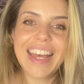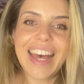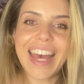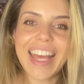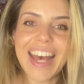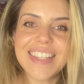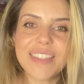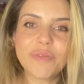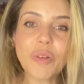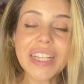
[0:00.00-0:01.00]
Hi
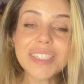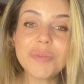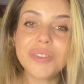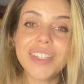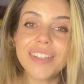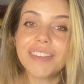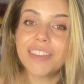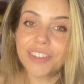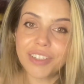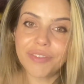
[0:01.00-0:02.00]
guys, welcome to the
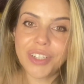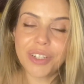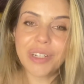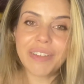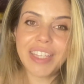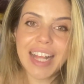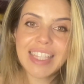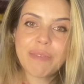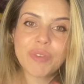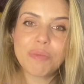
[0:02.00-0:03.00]
third video of the
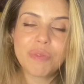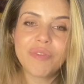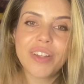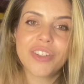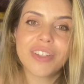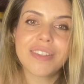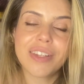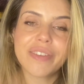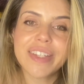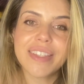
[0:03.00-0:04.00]
Alzheimer's prevention
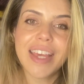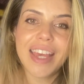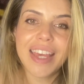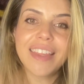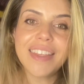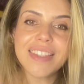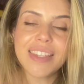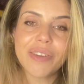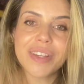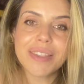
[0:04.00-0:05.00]
series. In this
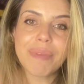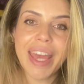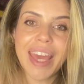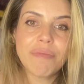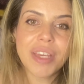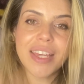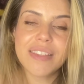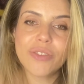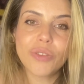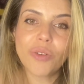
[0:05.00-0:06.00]
series, my aim
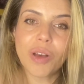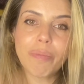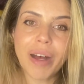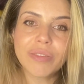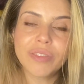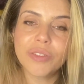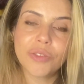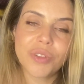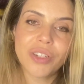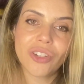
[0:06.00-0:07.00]
is to talk about
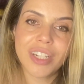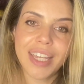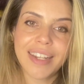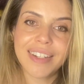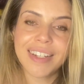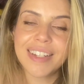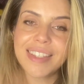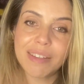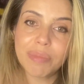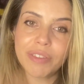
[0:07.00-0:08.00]
nutrition in a
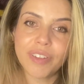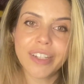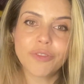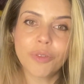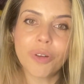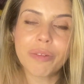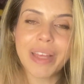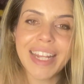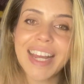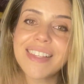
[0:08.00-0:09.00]
simplified form,
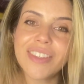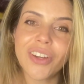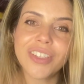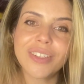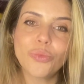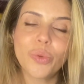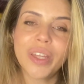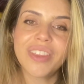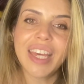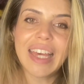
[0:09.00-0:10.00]
and I started with